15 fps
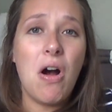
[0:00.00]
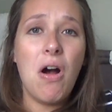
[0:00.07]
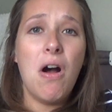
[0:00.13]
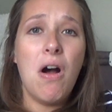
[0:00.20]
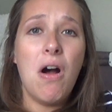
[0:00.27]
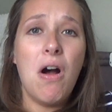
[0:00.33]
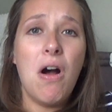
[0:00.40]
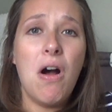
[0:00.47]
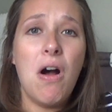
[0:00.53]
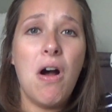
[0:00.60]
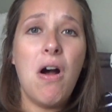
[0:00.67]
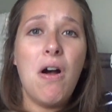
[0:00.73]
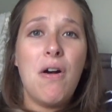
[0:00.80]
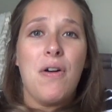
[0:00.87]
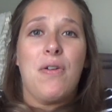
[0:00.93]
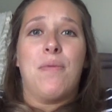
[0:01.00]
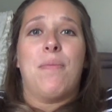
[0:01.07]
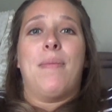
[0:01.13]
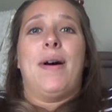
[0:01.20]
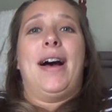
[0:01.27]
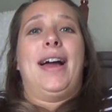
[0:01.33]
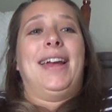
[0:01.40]
said, oh
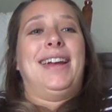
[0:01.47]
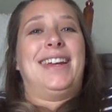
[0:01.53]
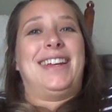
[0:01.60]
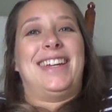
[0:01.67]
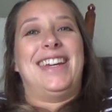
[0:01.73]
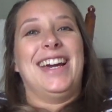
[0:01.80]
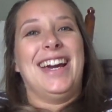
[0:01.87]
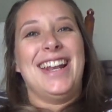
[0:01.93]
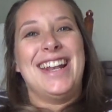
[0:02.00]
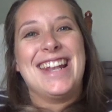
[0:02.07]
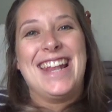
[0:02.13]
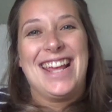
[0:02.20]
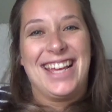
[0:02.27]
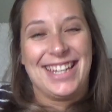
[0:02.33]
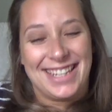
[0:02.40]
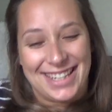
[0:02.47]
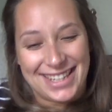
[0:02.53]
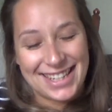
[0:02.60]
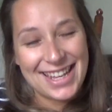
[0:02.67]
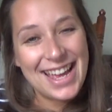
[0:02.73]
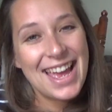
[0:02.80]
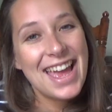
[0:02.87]
my goodness.